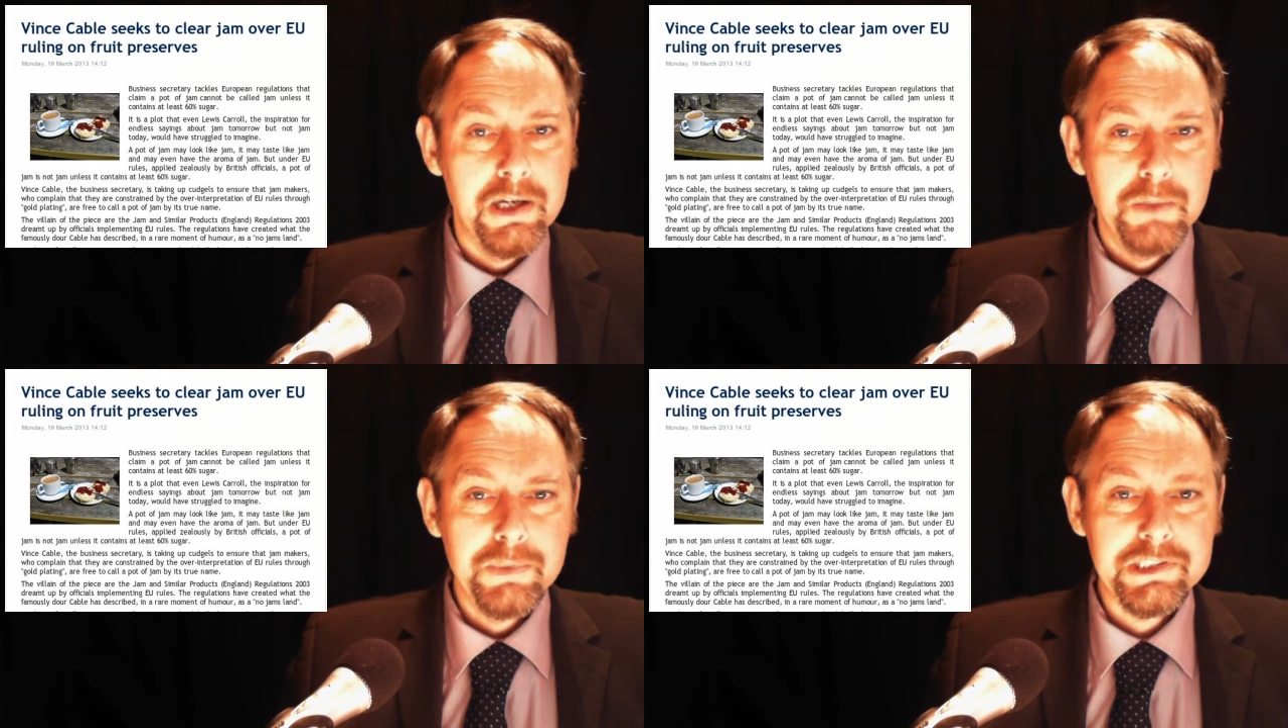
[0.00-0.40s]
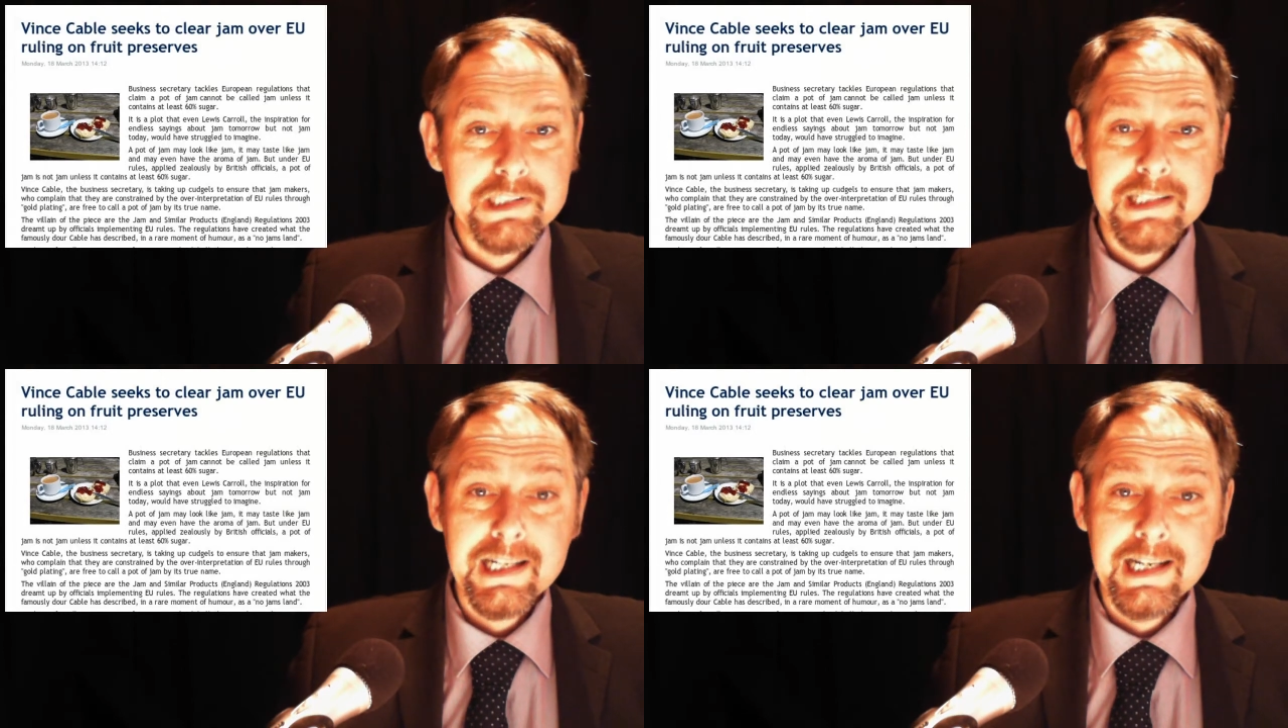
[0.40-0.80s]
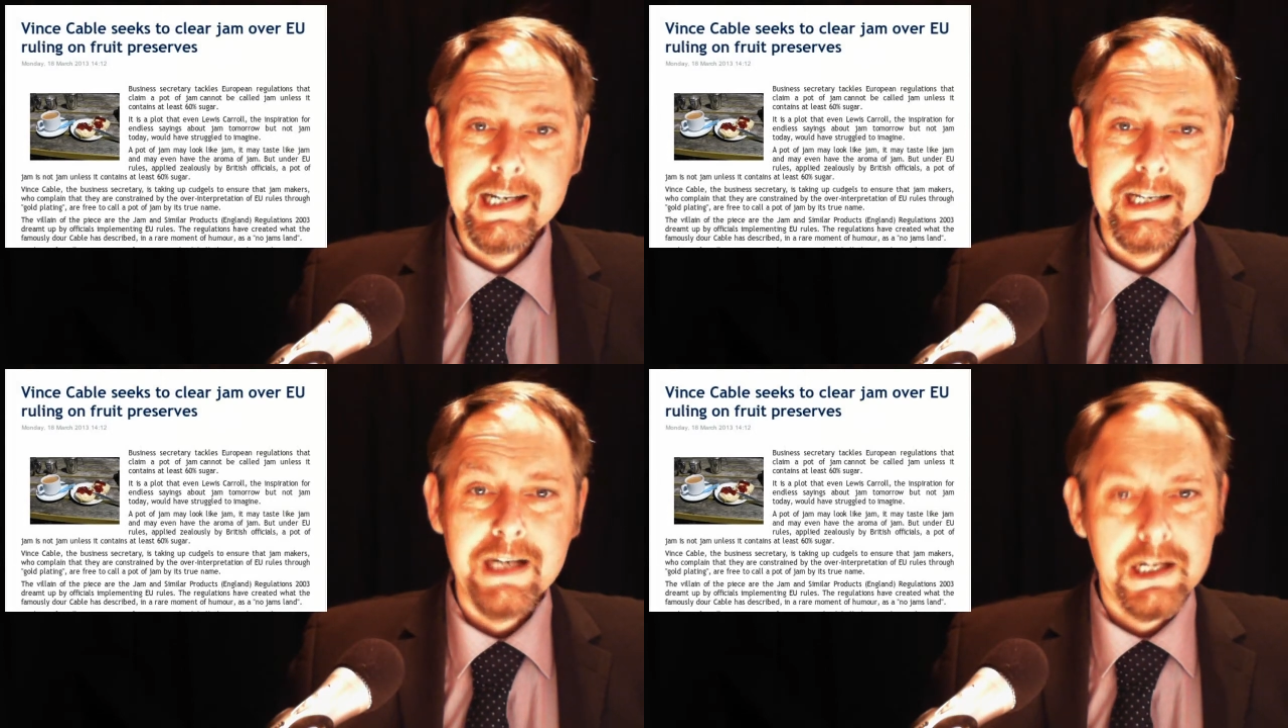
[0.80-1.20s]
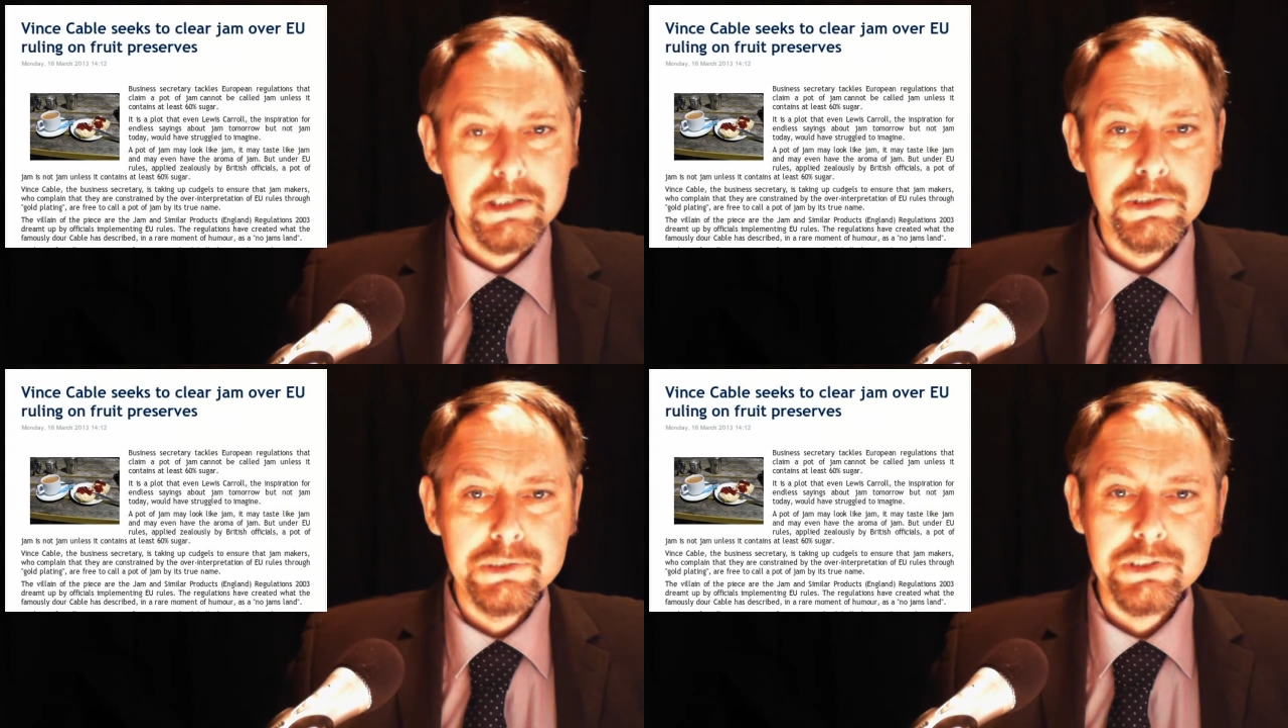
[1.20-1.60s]
which is clearly a
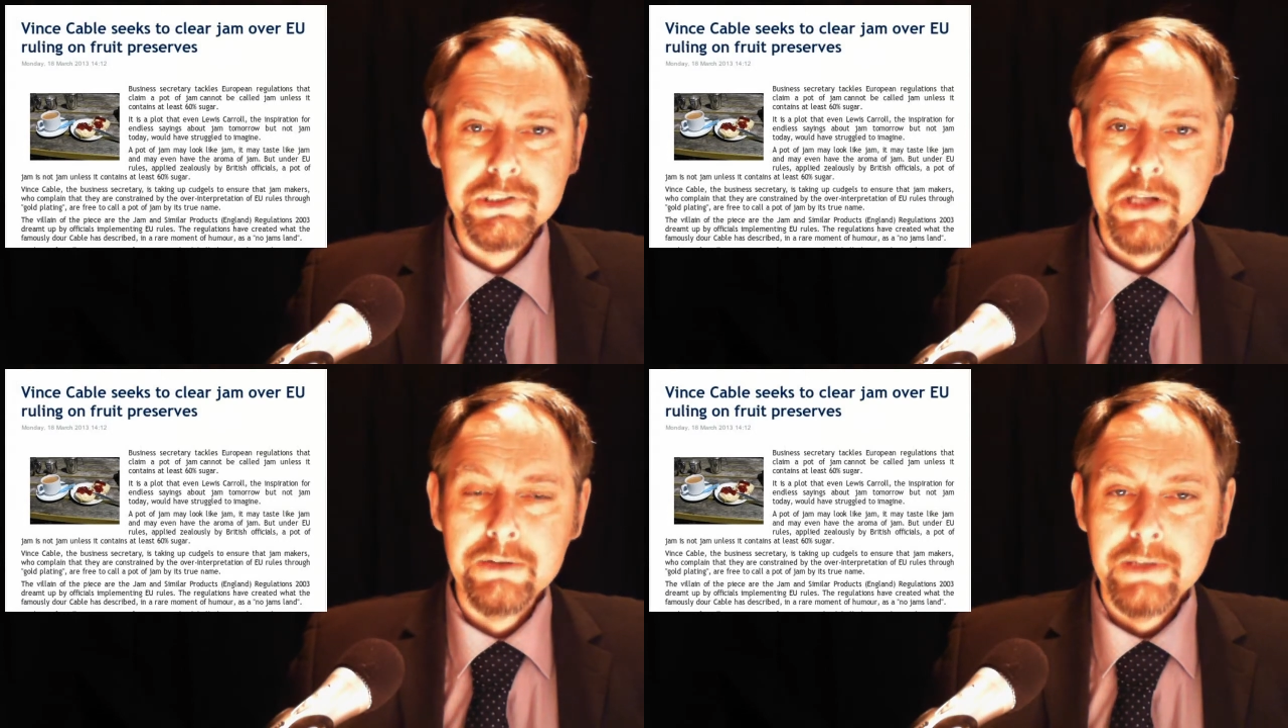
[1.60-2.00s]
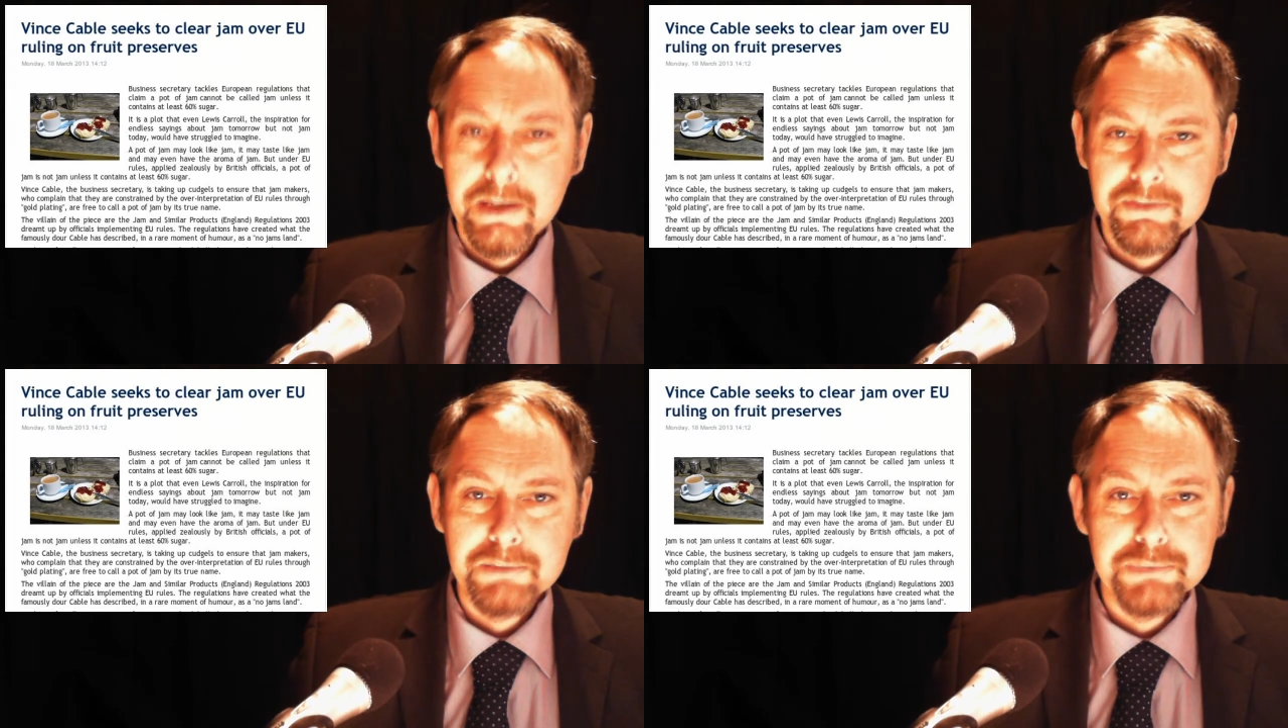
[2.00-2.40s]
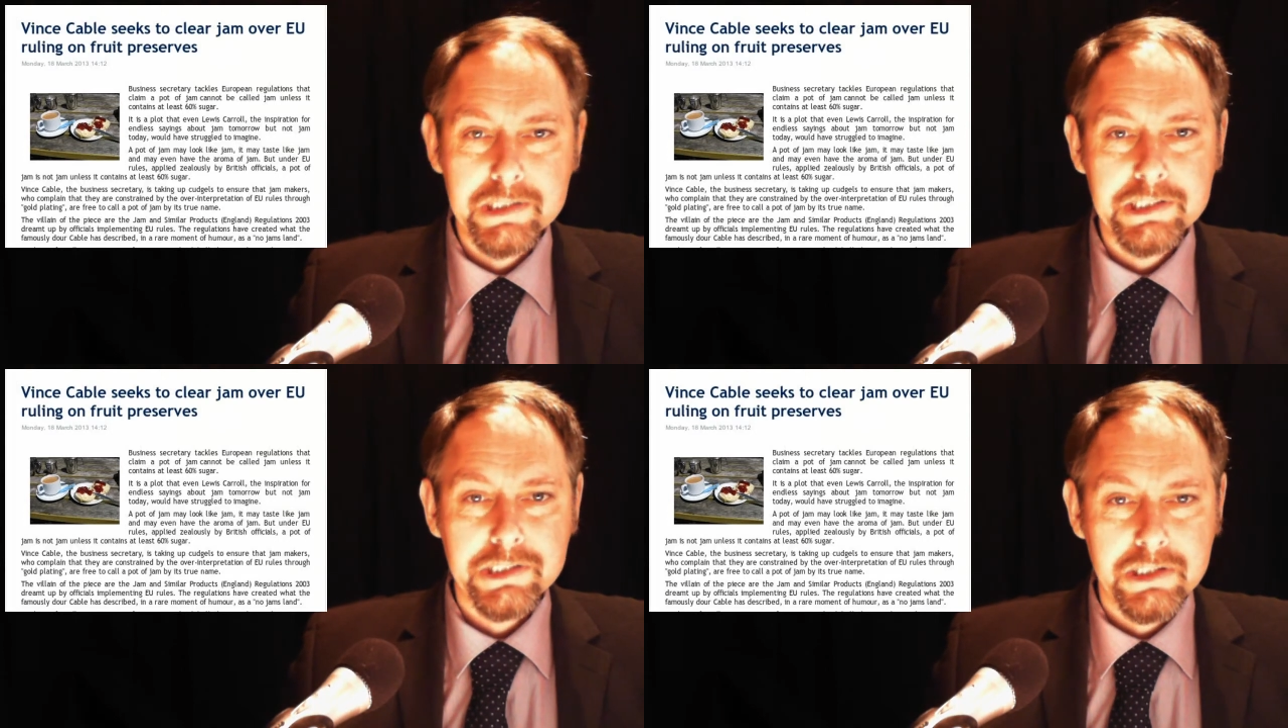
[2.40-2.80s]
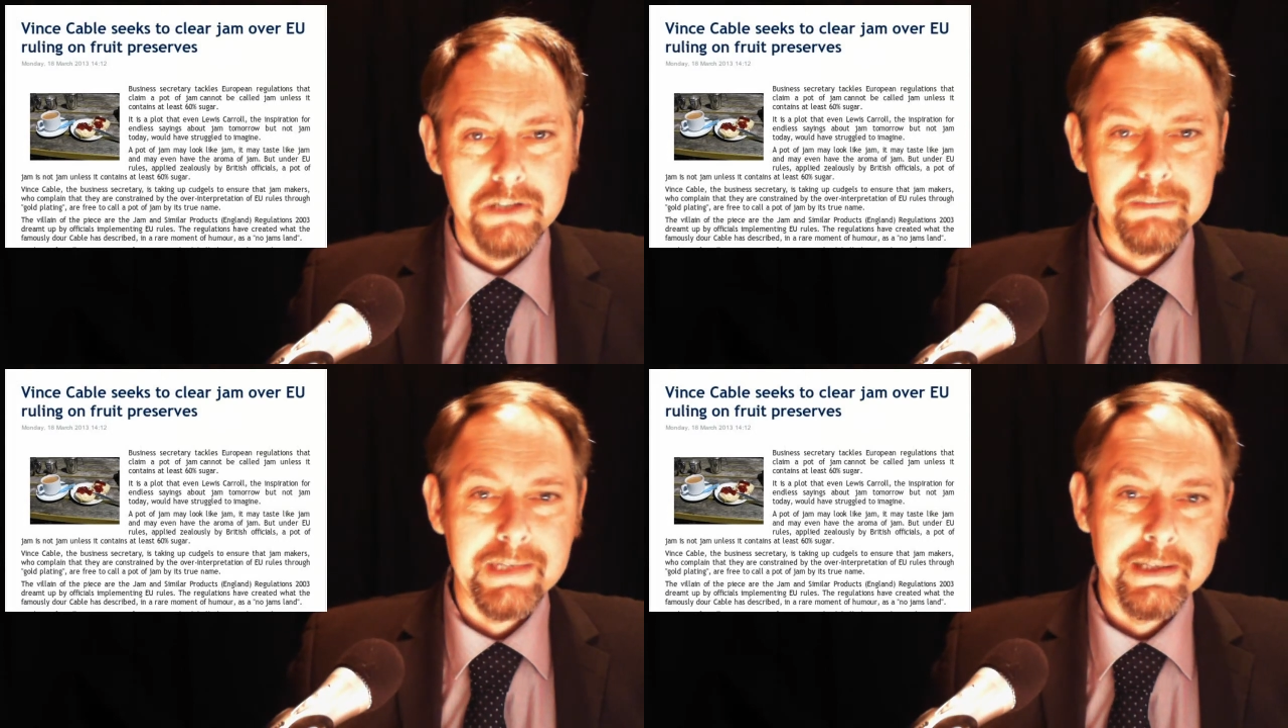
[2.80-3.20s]
cornerstone of the British
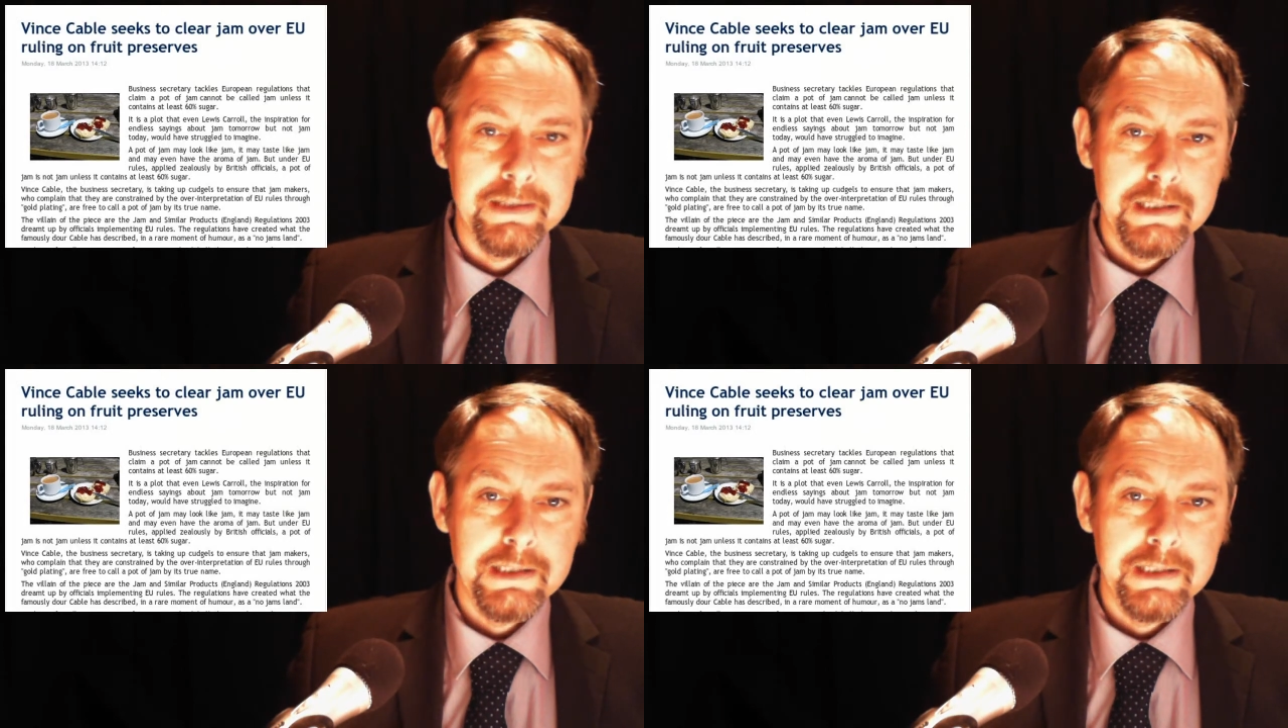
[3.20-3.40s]
economy